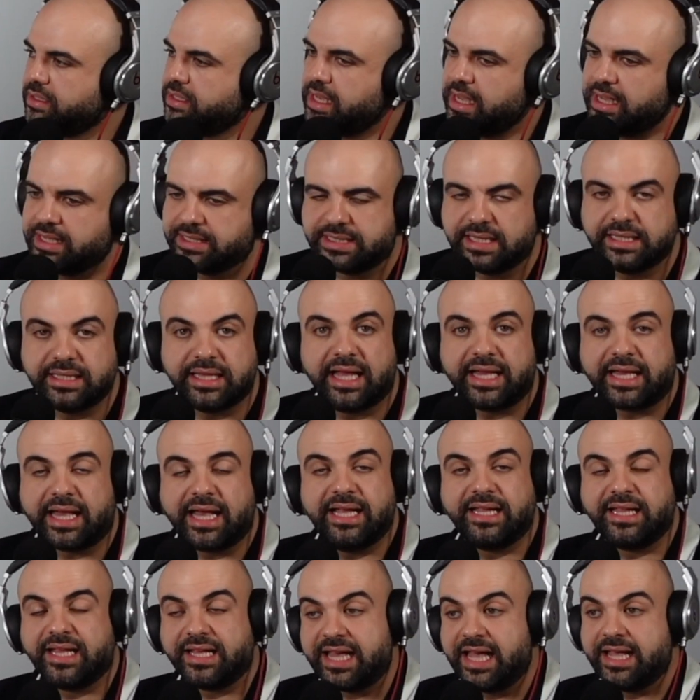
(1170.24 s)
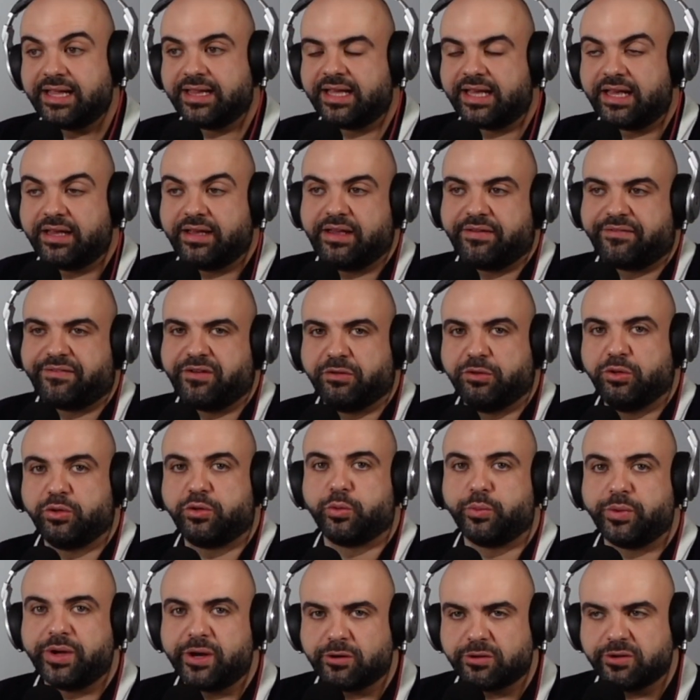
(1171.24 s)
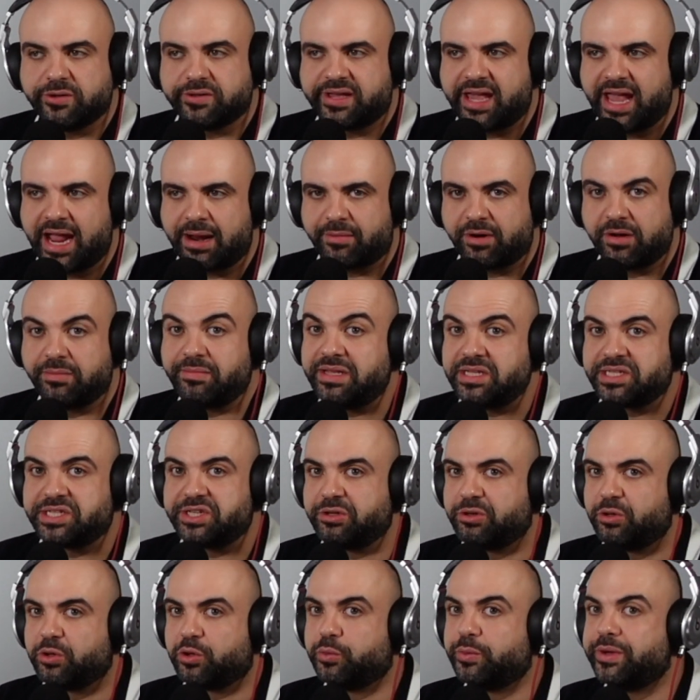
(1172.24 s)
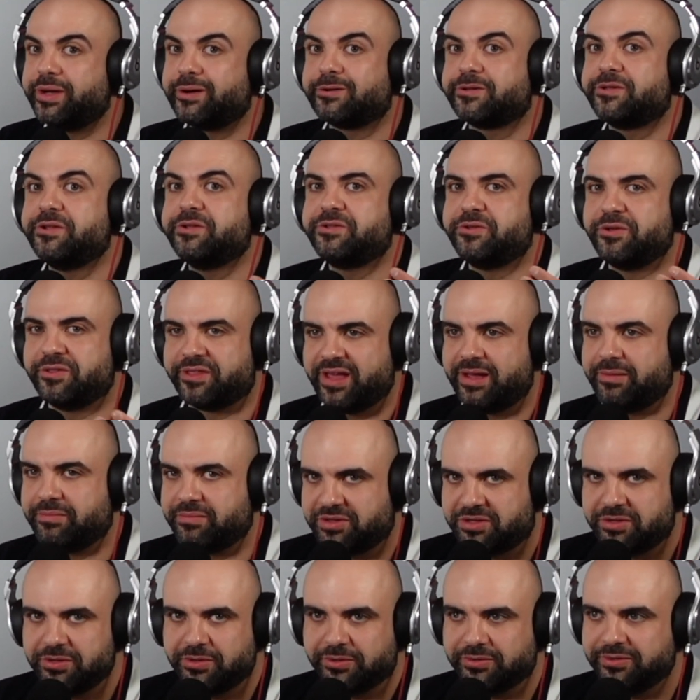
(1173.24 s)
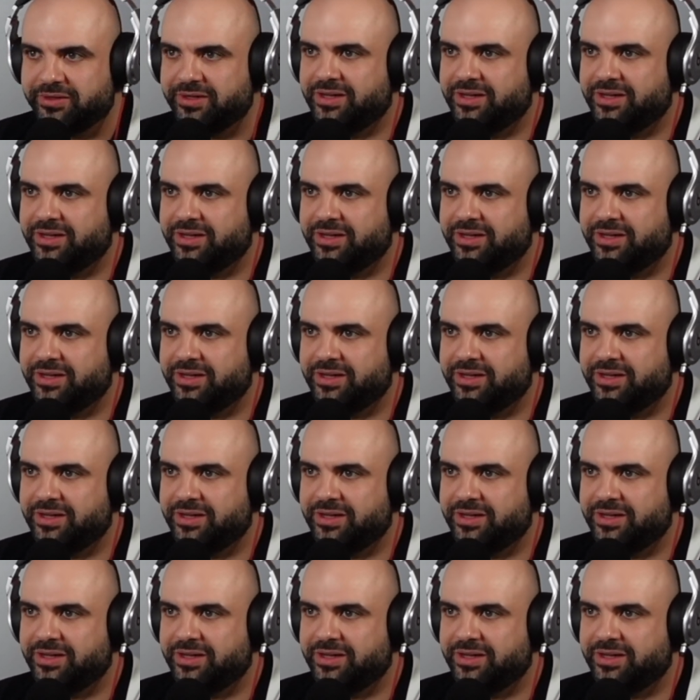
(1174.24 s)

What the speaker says: yes, and again, if you look weird on camera, it means you look weird to them too.